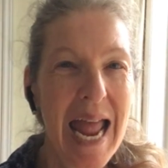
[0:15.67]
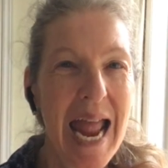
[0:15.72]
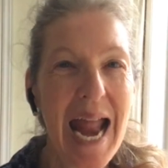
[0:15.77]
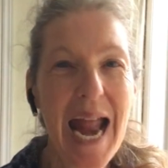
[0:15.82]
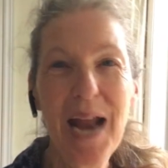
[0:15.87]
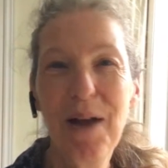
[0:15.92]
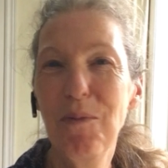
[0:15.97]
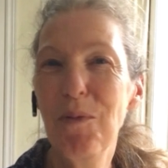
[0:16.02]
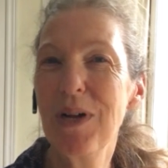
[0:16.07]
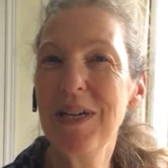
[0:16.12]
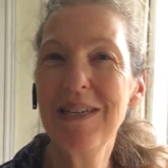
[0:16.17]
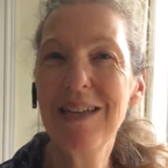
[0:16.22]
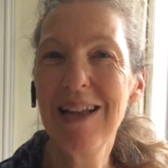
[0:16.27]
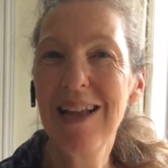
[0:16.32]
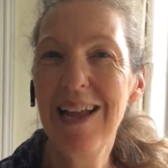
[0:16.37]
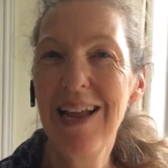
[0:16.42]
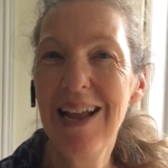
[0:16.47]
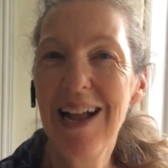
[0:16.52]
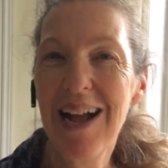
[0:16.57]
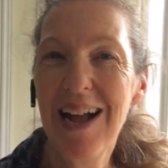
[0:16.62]
And one
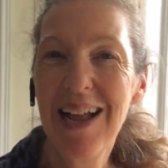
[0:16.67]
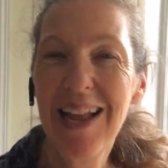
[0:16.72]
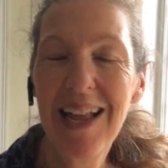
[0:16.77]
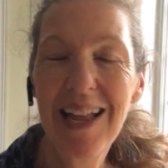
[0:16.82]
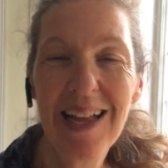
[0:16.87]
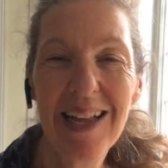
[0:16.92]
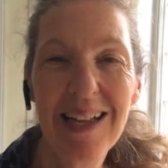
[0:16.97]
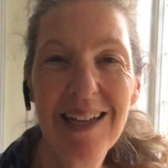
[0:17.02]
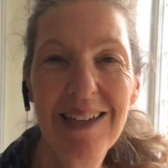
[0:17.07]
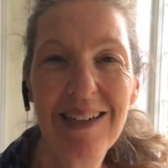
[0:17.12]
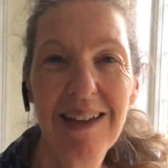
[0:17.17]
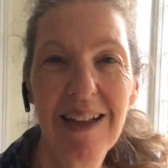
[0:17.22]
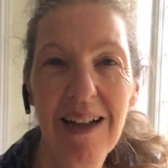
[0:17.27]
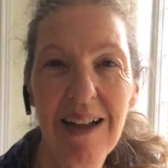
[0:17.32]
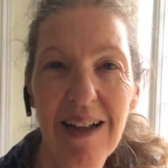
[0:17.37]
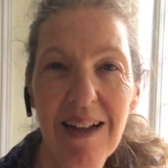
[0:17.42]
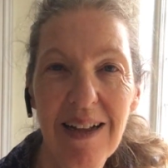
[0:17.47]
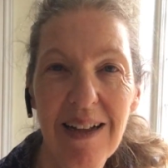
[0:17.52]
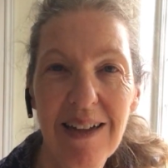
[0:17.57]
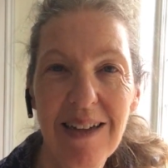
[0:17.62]
day I had
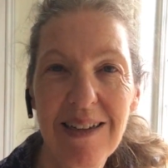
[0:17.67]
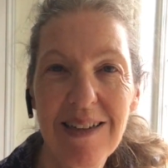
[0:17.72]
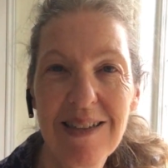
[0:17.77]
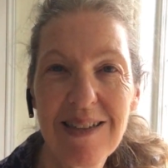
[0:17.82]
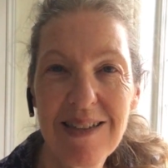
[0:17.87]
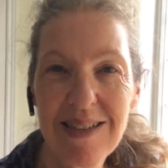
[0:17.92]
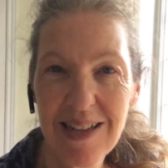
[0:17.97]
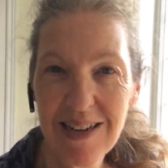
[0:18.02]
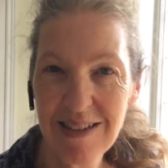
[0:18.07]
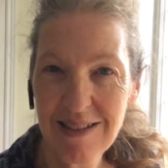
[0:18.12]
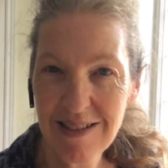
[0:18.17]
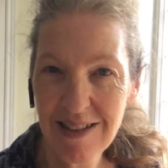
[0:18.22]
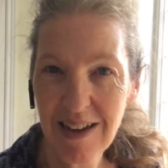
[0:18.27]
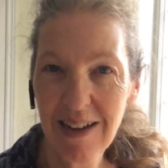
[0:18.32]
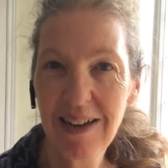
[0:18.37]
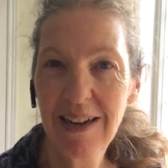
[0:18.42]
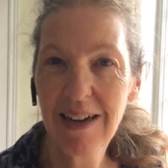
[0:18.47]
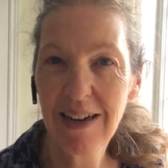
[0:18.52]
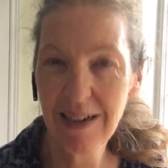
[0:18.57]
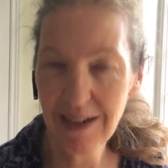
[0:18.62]
set
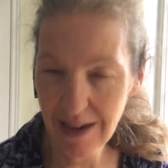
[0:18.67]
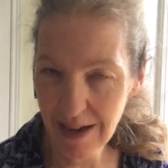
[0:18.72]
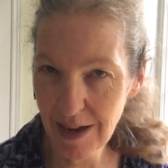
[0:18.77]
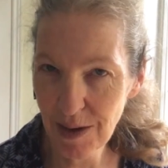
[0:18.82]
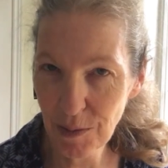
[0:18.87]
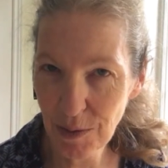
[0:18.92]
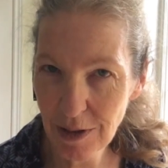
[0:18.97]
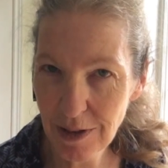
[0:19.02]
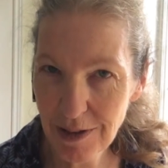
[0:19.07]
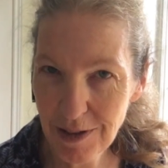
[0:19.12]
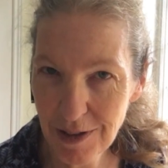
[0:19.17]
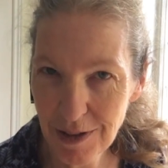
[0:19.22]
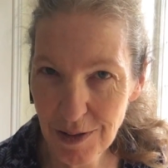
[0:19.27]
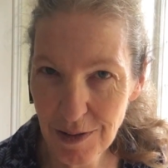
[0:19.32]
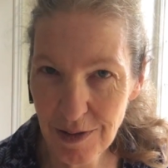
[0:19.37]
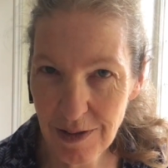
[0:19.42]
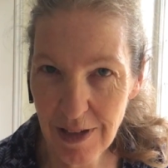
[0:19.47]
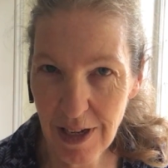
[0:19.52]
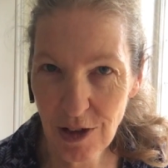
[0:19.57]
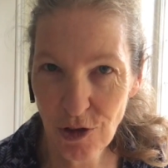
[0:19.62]
aside an hour to do
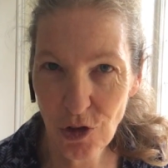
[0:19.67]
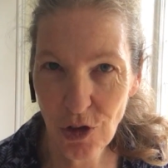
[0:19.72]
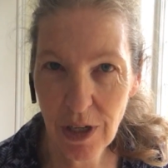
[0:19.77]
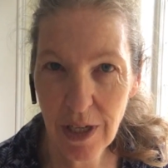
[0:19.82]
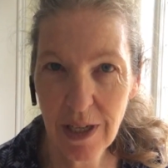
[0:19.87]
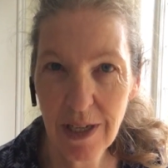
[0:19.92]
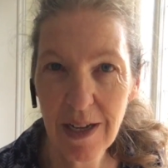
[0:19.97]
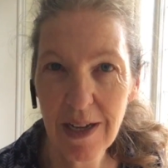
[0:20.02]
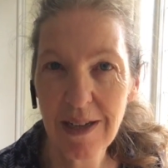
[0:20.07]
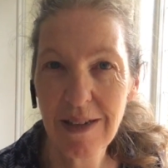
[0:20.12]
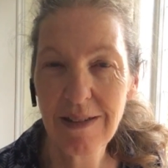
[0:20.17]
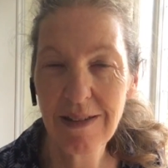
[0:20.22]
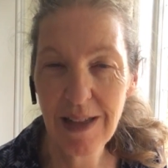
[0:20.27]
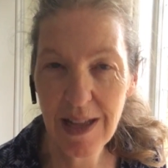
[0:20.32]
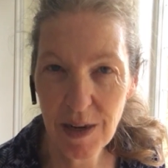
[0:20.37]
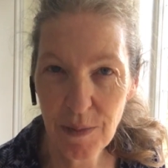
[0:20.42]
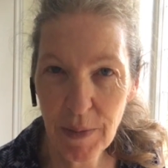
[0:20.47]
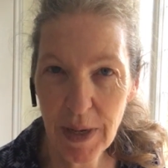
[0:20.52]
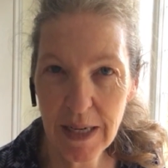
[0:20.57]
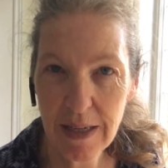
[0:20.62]
sketching. I sat
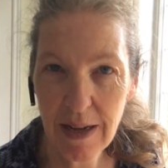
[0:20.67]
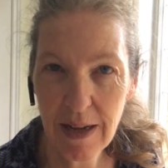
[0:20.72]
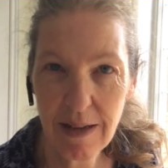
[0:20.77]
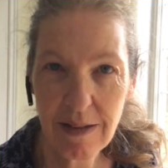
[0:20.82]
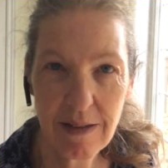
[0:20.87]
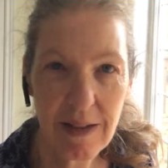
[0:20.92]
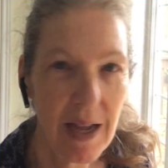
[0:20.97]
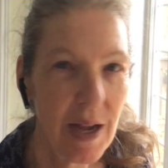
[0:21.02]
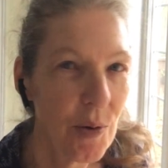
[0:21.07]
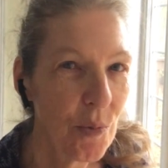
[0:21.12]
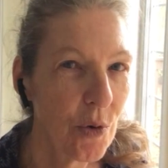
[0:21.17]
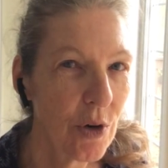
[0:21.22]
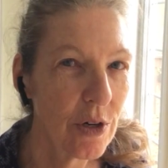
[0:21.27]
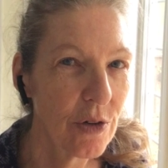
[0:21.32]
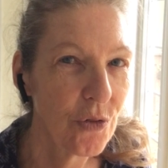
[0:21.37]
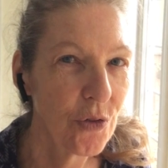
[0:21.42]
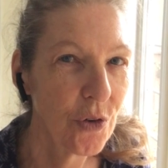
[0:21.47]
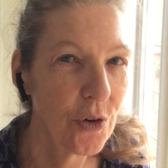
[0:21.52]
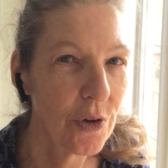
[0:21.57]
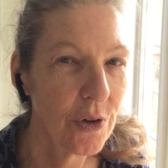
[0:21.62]
at my desk, I worked
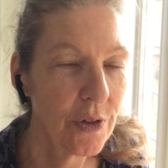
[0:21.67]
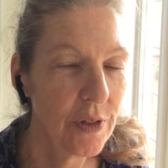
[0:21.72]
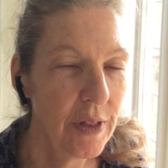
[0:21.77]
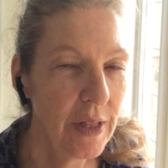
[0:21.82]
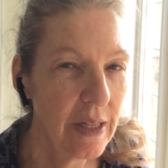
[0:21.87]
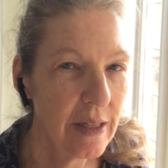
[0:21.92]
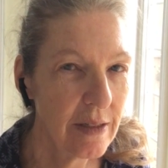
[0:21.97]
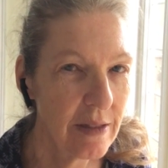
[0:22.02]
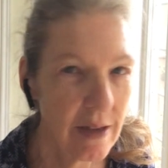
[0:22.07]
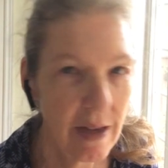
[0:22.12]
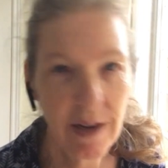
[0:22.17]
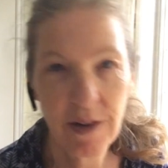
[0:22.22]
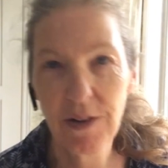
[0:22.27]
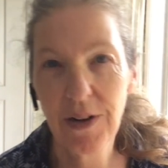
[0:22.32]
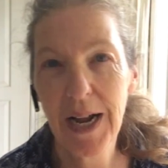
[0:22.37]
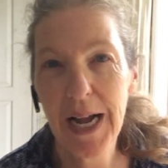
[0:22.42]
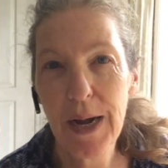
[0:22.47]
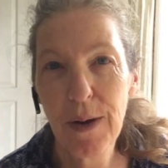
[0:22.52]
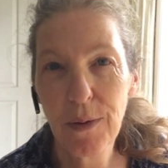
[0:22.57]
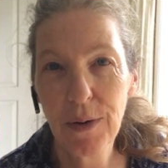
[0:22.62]
for the
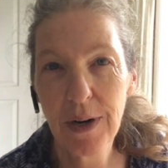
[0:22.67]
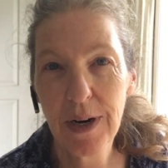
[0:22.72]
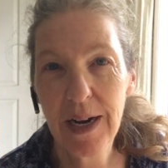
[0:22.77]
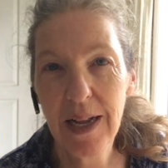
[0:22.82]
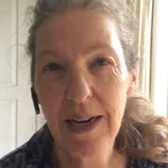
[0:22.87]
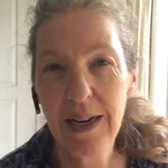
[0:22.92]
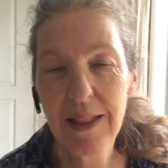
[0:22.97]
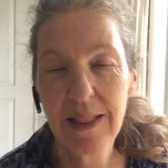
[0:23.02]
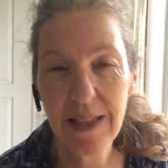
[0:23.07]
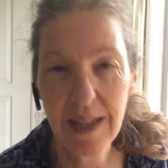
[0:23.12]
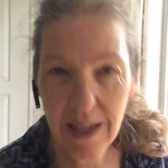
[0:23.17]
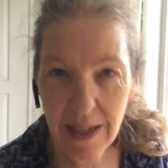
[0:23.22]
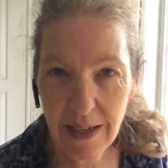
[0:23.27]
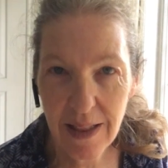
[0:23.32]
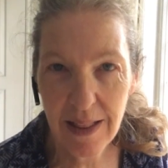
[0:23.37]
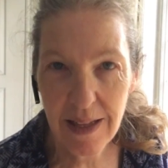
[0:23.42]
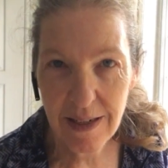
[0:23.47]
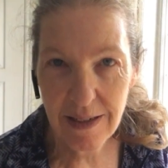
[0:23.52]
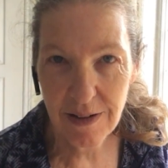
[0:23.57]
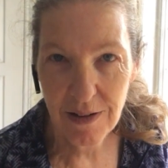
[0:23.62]
entire hour, and at the end
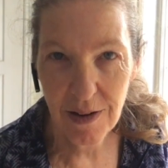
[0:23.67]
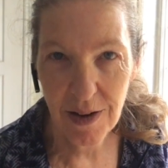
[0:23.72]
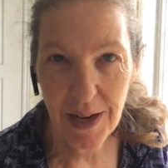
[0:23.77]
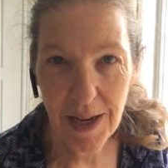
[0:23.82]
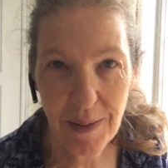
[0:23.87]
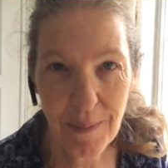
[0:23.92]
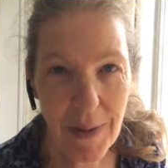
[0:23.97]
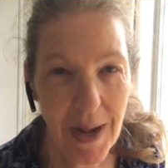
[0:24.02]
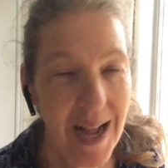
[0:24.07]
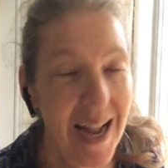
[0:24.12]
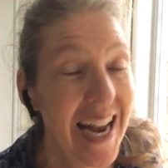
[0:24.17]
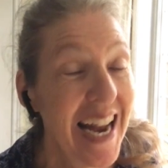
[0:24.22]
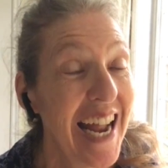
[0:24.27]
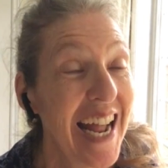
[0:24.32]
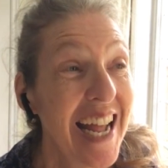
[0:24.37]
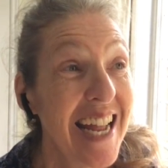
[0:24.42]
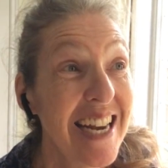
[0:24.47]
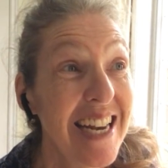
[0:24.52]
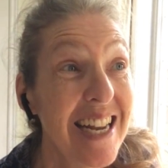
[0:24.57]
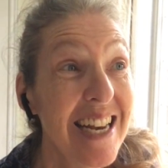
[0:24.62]
of that time, I
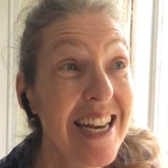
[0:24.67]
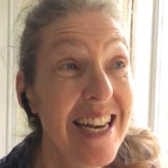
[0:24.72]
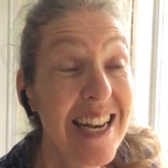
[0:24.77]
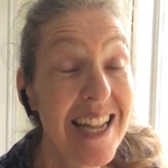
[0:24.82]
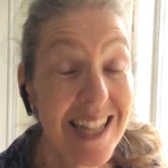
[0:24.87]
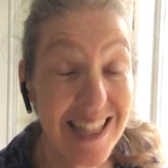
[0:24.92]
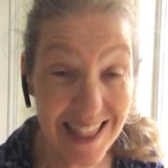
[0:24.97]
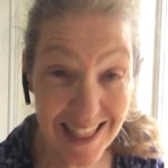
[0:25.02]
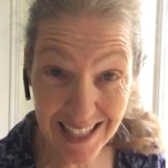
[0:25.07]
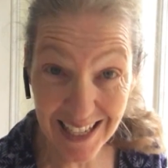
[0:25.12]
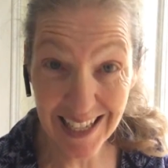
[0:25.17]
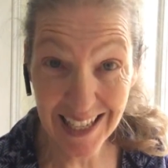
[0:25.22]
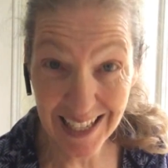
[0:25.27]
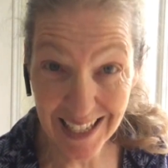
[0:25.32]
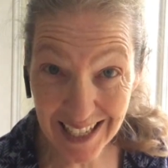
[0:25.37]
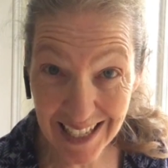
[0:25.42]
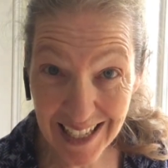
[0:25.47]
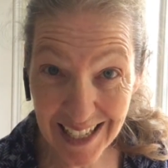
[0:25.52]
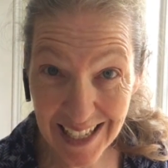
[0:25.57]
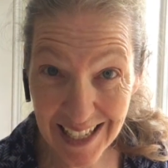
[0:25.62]
had
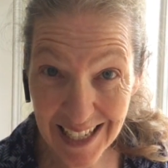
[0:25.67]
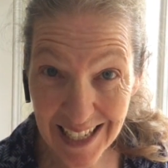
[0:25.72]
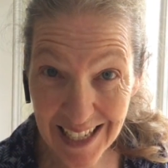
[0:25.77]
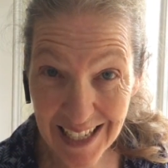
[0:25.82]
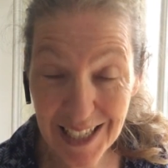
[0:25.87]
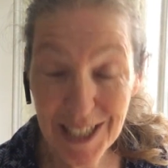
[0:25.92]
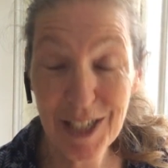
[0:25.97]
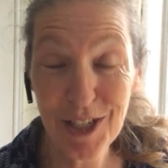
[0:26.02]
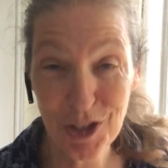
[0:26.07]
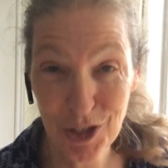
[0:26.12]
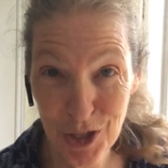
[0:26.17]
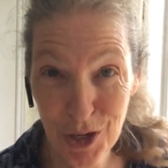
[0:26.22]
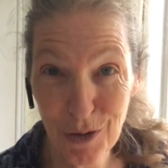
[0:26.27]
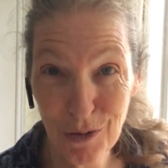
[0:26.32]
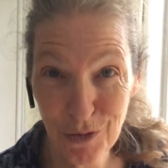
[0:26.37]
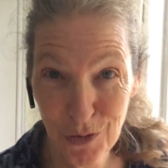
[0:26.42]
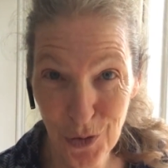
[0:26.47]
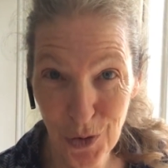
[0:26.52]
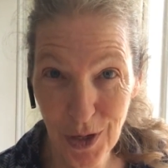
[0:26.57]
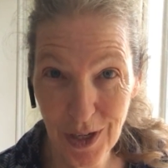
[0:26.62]
nothing to show
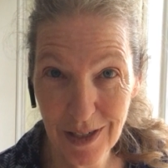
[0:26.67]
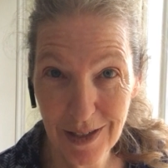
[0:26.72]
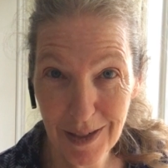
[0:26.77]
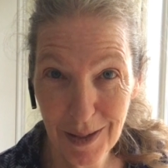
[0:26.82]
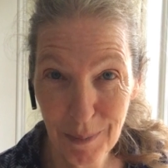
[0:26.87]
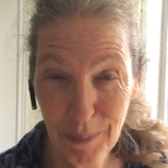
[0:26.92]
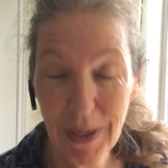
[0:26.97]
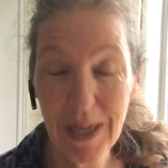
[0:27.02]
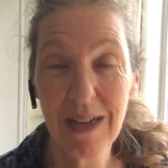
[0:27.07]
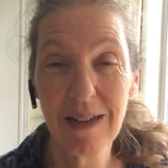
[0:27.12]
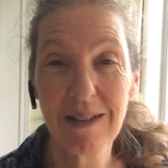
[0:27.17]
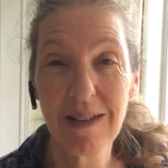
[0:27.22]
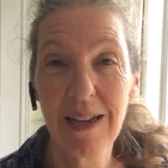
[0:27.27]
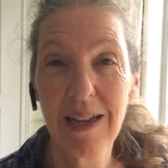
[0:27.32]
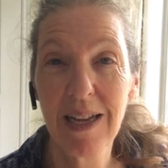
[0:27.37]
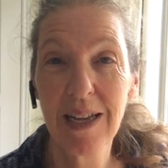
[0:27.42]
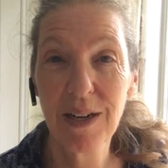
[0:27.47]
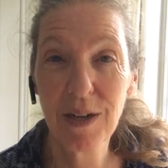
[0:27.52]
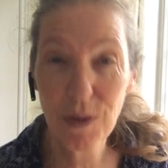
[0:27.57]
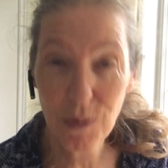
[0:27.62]
for it because I
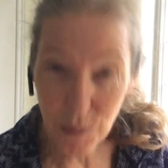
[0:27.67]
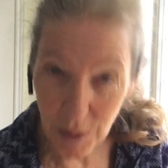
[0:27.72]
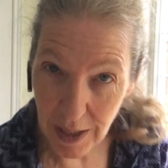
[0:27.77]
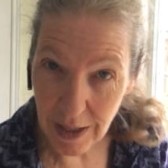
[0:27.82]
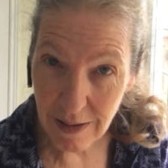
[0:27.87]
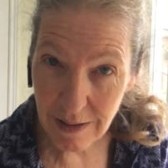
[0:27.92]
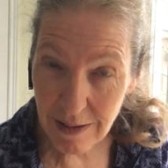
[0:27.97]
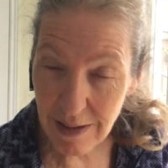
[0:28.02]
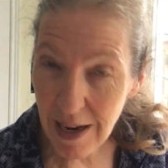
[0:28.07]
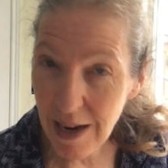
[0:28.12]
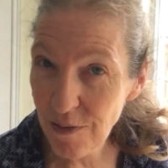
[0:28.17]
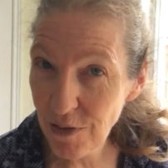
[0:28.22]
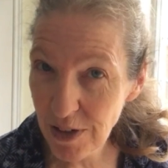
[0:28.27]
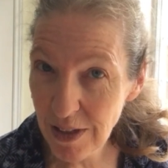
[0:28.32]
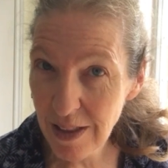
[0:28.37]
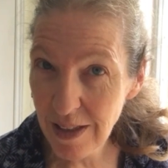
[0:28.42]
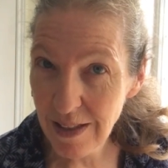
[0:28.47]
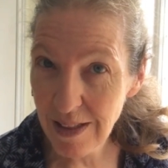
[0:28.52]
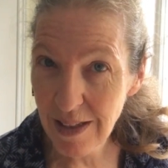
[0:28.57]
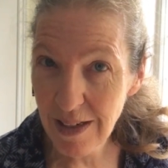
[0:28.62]
had erased
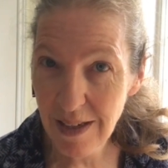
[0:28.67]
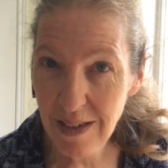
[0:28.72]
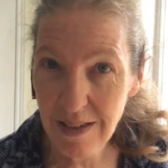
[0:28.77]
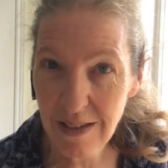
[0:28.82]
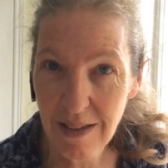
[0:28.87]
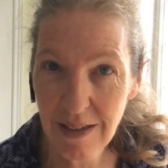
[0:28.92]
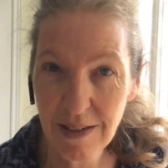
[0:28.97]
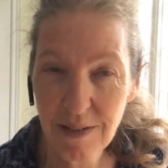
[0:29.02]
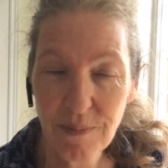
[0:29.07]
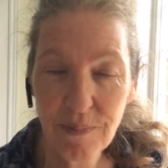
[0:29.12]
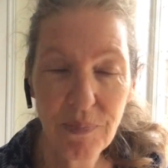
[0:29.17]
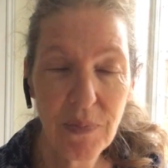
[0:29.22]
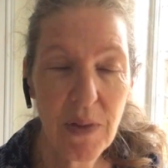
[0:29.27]
everything that I'd done.